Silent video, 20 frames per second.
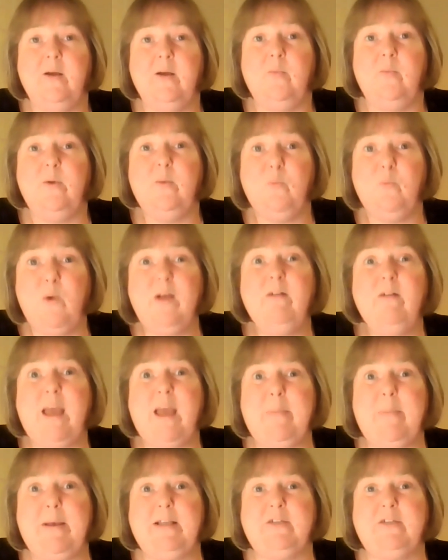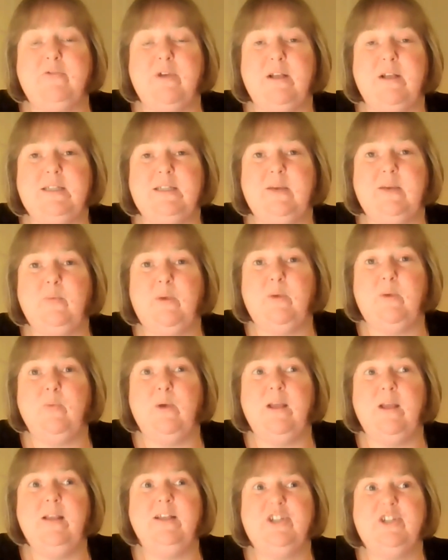we will get better at it, we
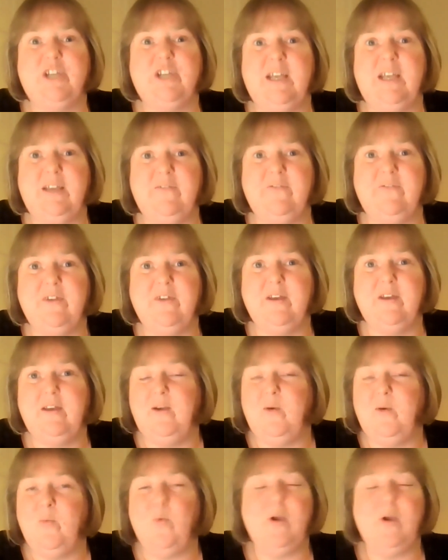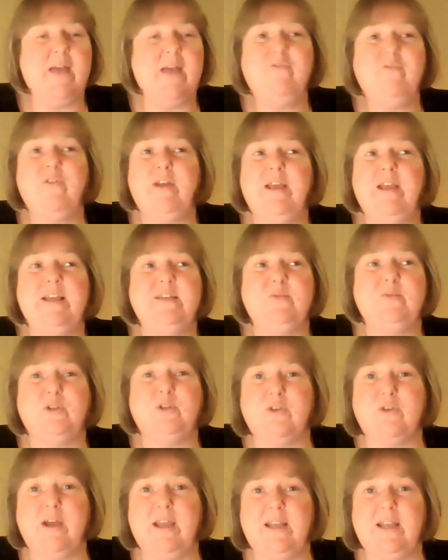will achieve whatever it is we're
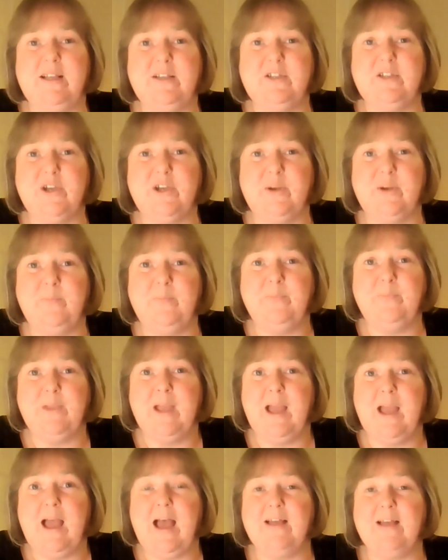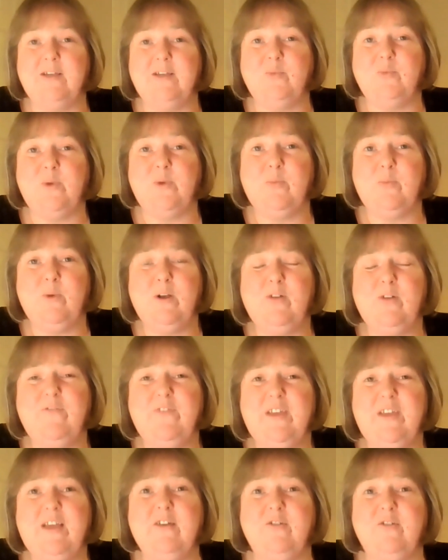trying to, and we will
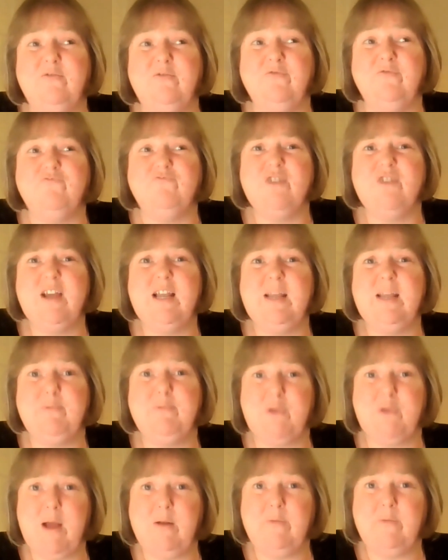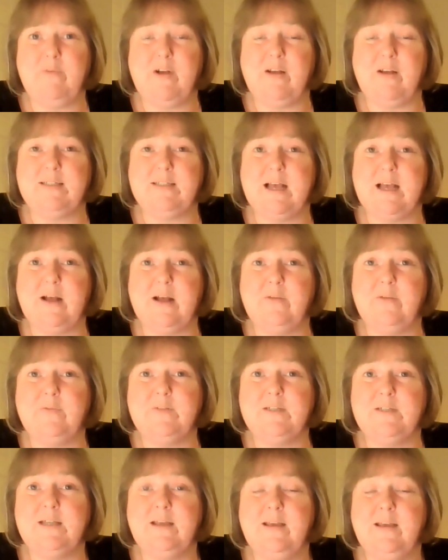feel really proud of
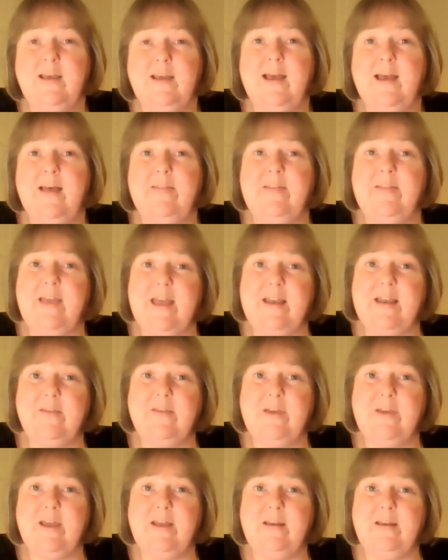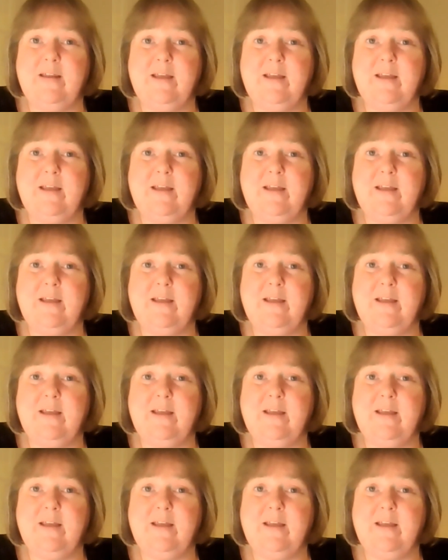ourselves at the end of it.